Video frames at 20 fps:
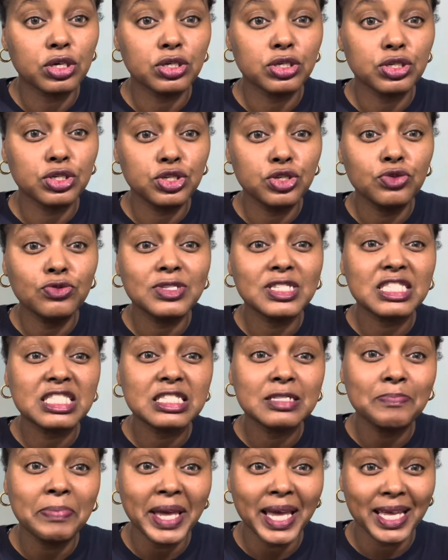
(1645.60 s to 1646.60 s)
you
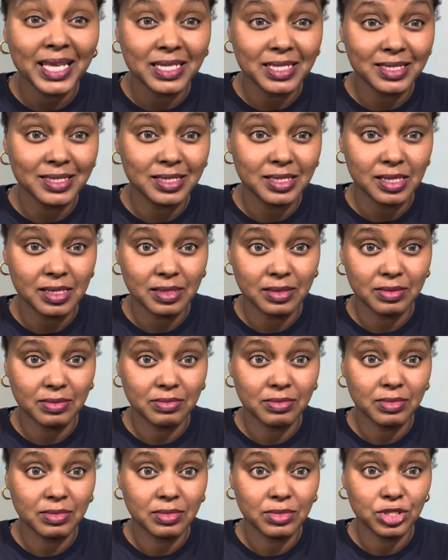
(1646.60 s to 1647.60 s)
spend.
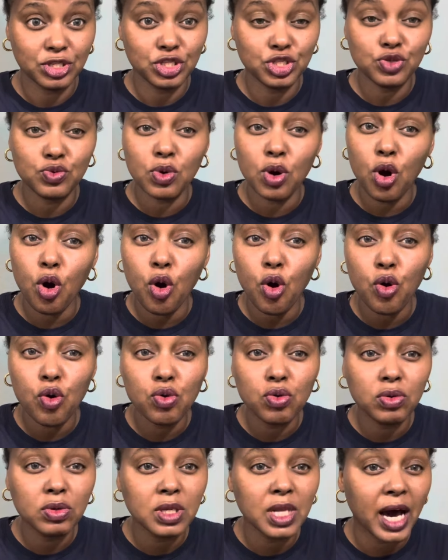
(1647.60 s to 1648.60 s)
You do a
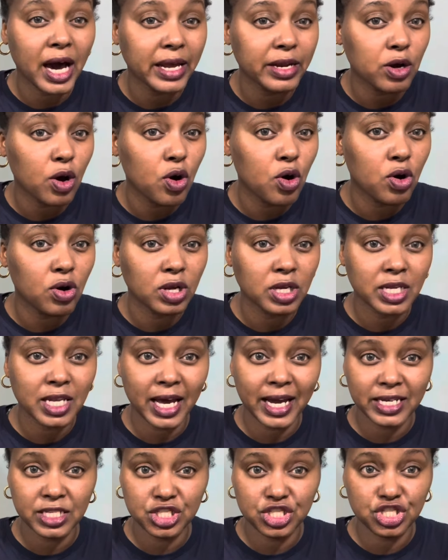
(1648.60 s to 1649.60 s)
whole lot of
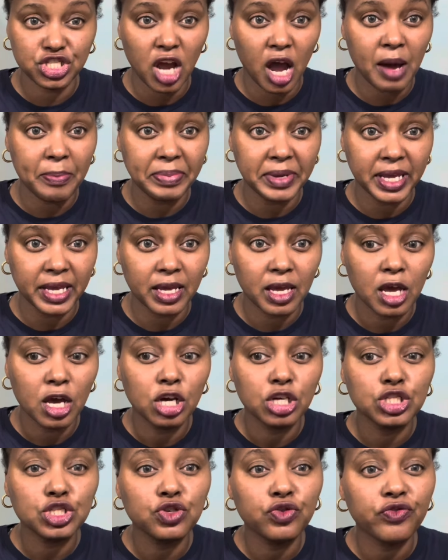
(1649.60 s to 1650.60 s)
online shopping
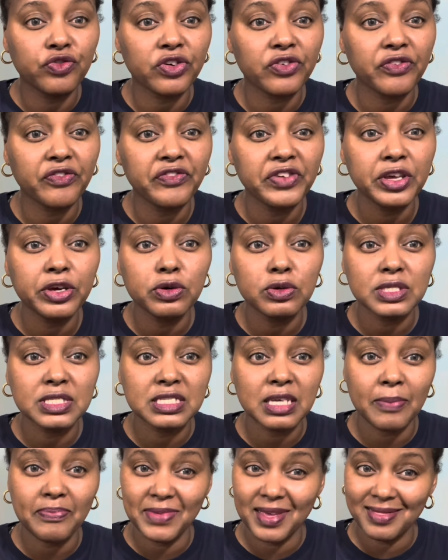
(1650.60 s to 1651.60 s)
to fulfill
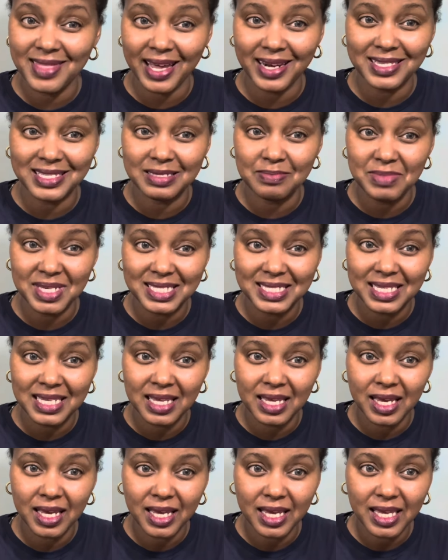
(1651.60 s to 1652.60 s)
something that is
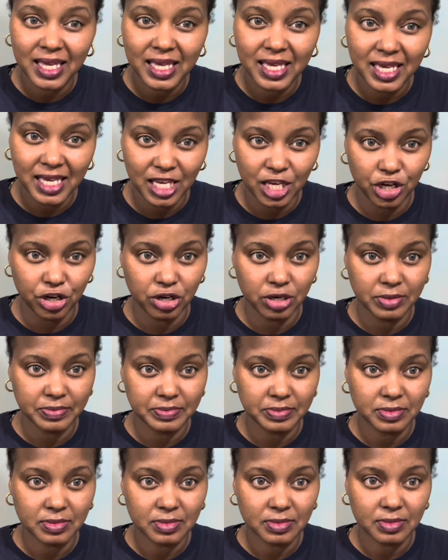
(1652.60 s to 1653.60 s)
missing here,
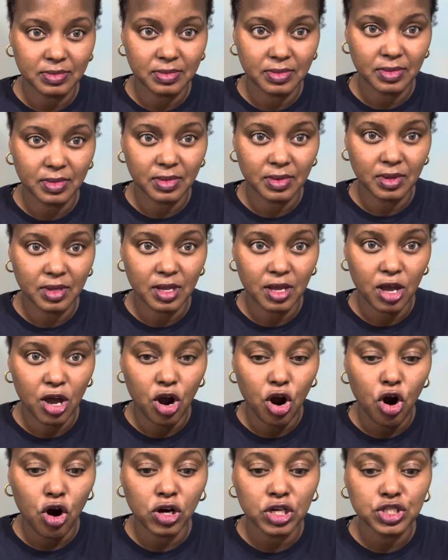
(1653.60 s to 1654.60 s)

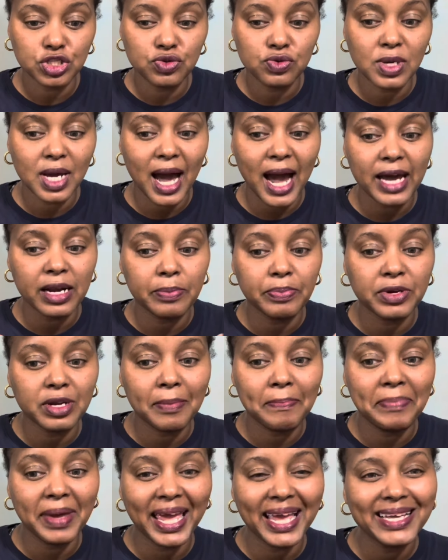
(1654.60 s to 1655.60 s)
or to kind of put a
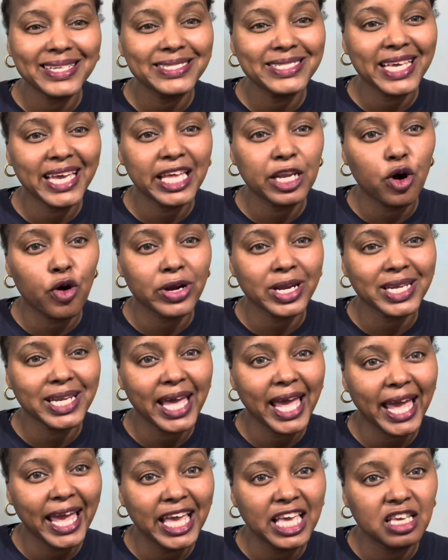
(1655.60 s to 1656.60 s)
band-aid on an
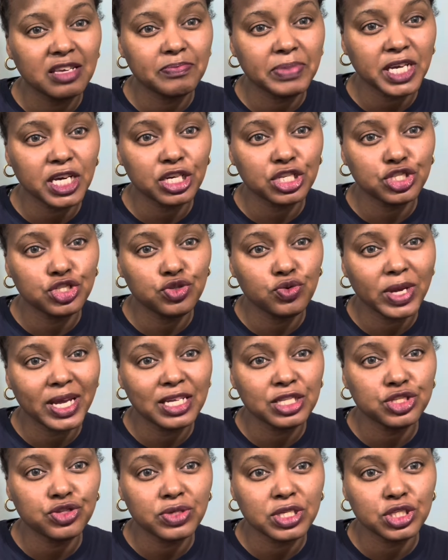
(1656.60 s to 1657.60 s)
ache because you
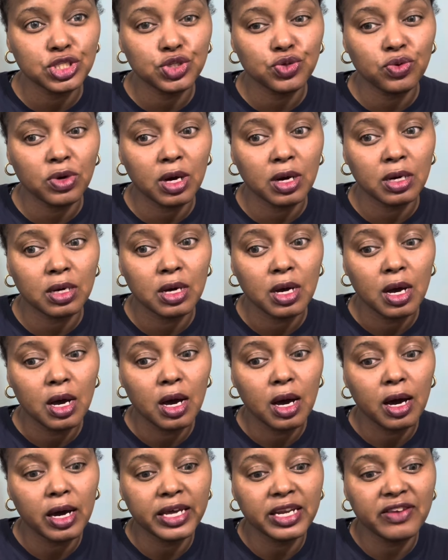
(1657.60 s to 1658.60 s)
entered into
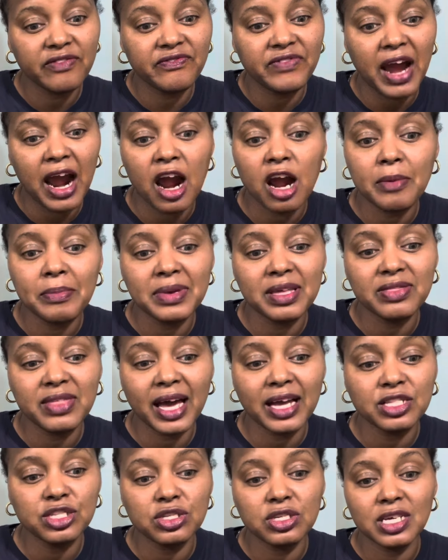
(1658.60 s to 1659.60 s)
an environment
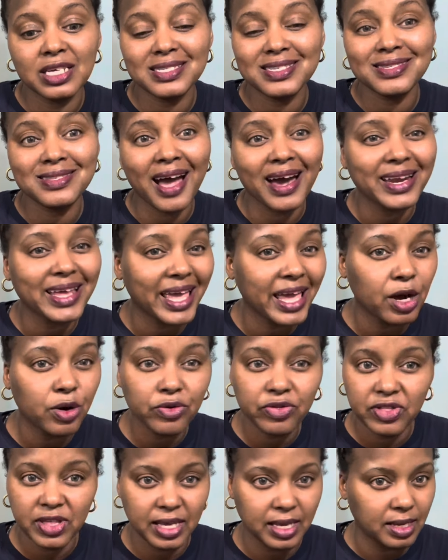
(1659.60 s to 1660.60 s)
that is not
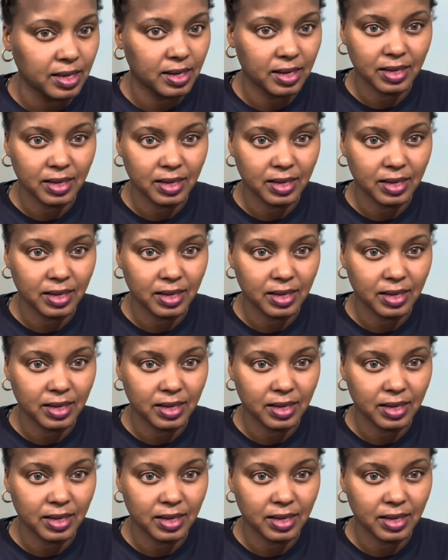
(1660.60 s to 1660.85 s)
healthy